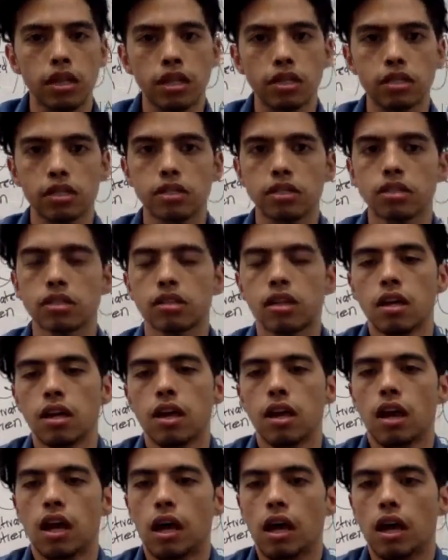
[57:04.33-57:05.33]
that changes.
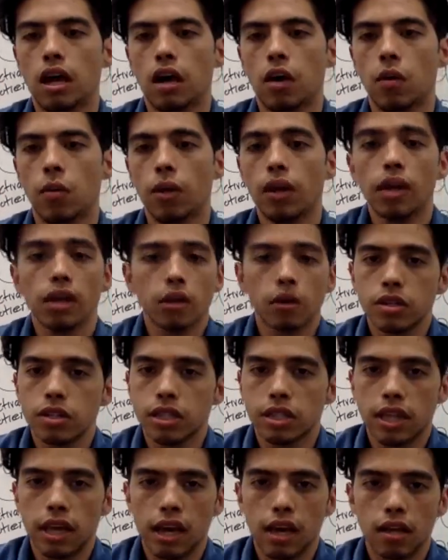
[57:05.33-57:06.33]
We can go
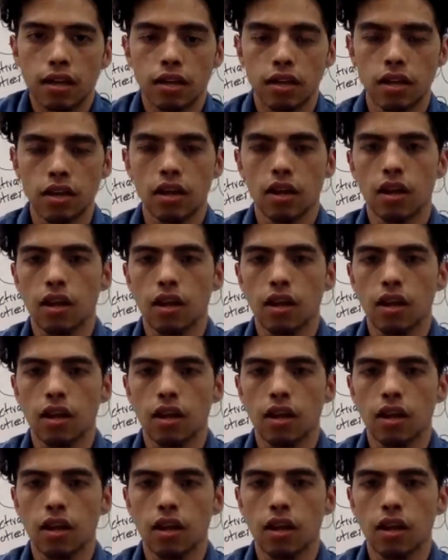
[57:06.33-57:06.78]
into that.